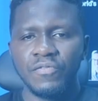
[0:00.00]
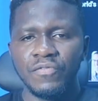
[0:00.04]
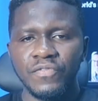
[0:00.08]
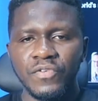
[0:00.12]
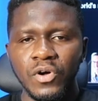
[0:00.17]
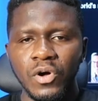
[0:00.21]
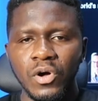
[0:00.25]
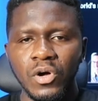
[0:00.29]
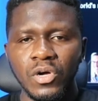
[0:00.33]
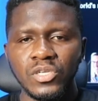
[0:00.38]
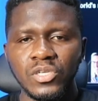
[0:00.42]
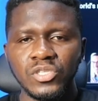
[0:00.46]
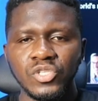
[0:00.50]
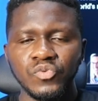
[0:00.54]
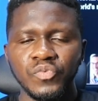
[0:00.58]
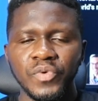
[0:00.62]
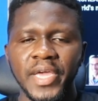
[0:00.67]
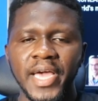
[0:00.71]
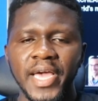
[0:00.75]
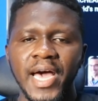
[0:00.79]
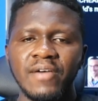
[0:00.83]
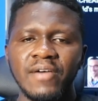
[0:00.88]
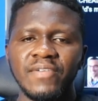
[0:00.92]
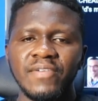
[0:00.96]
of course,
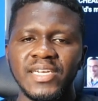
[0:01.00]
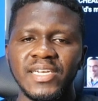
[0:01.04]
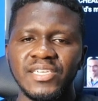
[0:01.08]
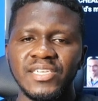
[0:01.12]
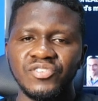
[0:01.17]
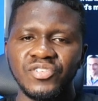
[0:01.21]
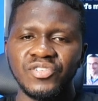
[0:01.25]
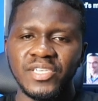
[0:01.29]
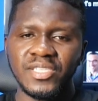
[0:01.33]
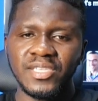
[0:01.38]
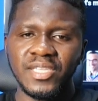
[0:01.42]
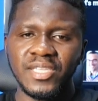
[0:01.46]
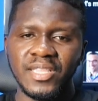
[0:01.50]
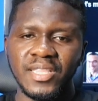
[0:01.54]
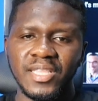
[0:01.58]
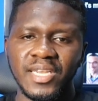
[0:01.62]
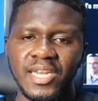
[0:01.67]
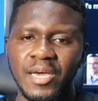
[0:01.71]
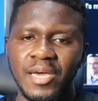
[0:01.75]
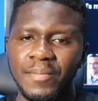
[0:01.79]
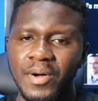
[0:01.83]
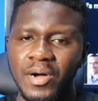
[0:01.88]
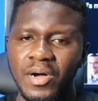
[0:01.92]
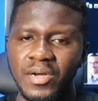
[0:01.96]
we have an interesting
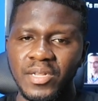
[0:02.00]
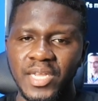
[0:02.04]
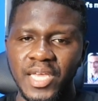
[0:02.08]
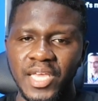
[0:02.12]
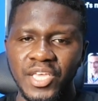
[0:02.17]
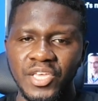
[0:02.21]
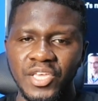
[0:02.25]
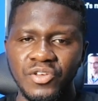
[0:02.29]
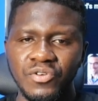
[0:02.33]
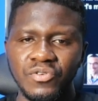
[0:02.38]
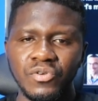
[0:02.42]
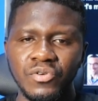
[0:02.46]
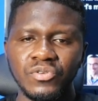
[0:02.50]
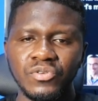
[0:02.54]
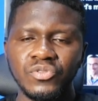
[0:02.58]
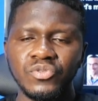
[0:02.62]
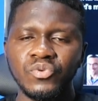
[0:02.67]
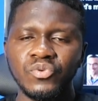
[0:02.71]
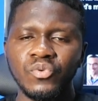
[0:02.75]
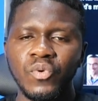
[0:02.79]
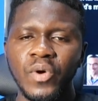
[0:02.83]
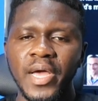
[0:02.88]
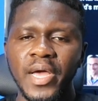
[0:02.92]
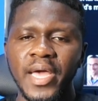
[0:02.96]
thing about the
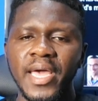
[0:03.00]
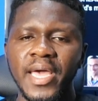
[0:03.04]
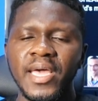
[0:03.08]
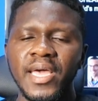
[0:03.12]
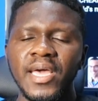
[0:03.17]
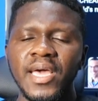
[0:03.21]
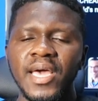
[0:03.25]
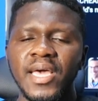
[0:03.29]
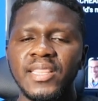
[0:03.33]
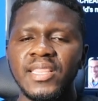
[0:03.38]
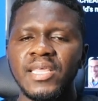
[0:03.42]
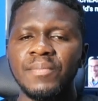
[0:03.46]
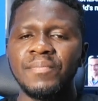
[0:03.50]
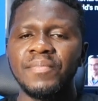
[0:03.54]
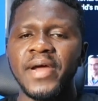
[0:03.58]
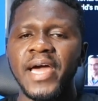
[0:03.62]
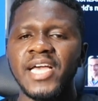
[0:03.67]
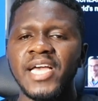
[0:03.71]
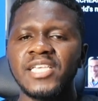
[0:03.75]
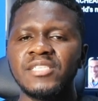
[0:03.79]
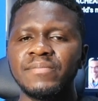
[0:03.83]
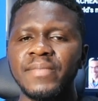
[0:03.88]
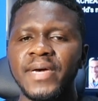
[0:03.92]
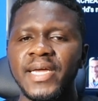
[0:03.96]
Euros where the
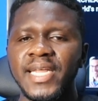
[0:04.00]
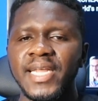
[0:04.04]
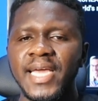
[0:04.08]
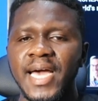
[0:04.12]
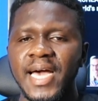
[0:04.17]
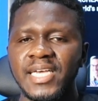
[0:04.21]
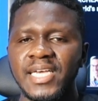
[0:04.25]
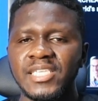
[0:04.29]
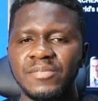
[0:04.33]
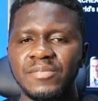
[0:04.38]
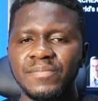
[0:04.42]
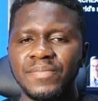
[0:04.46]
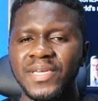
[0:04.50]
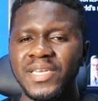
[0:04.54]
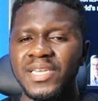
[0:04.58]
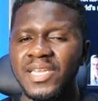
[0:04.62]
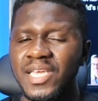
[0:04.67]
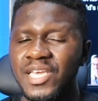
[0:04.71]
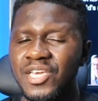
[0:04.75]
prize money has been